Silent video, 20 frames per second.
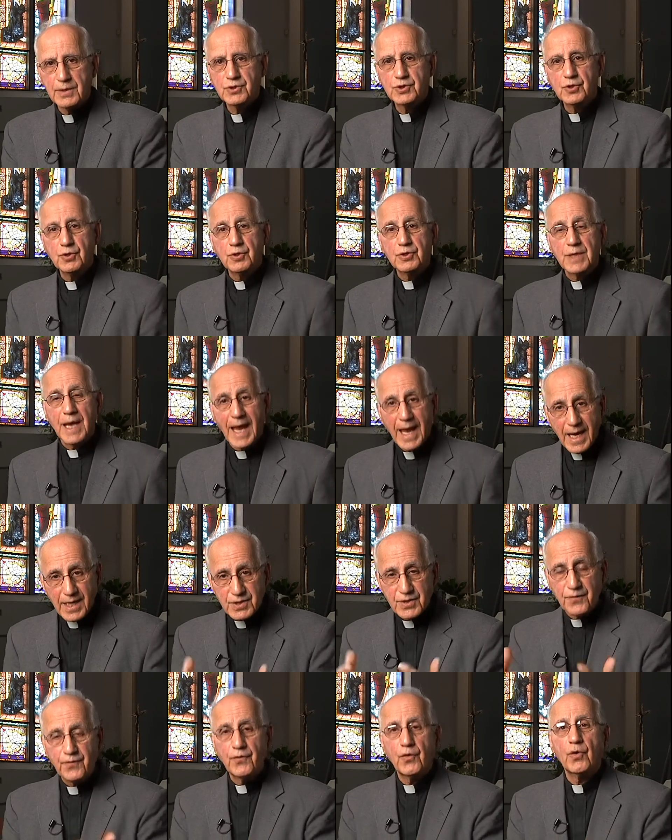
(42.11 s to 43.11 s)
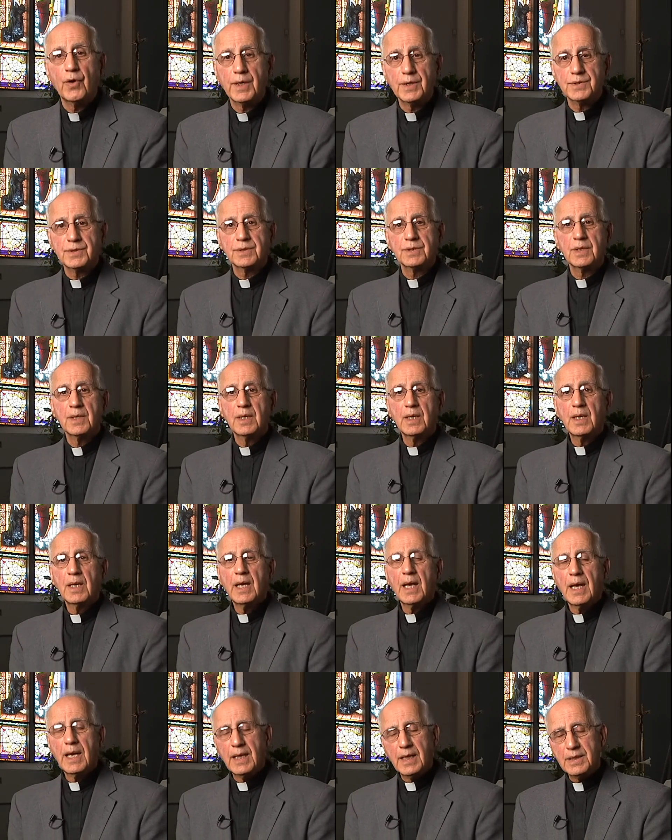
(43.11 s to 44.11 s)
Church has a voice,
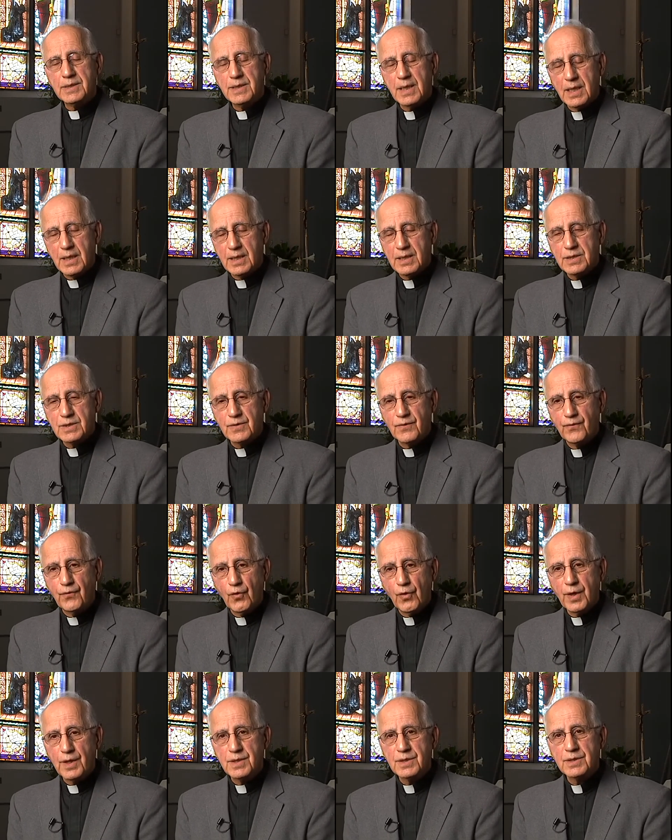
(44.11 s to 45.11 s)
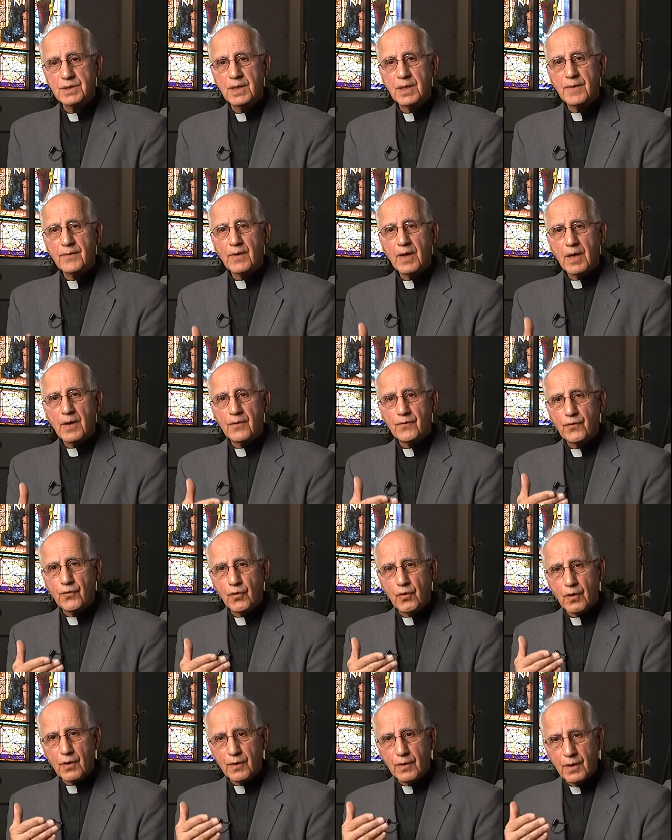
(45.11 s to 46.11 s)
and it's a voice
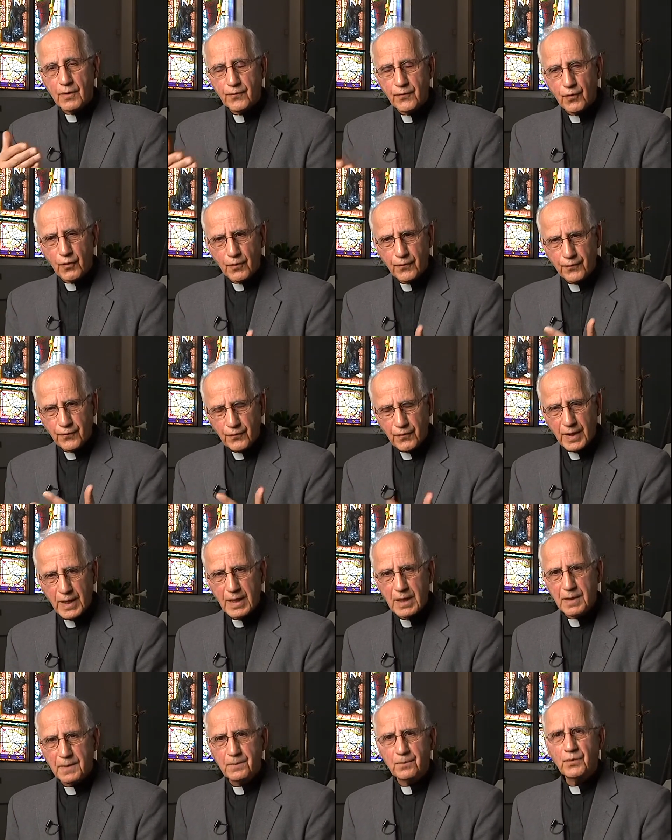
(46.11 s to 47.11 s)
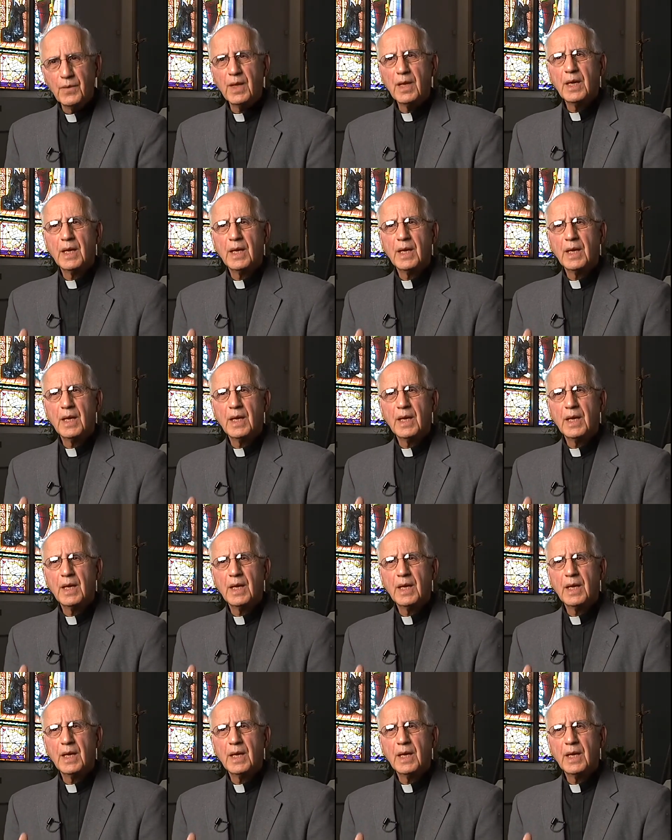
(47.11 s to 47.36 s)
for freedom.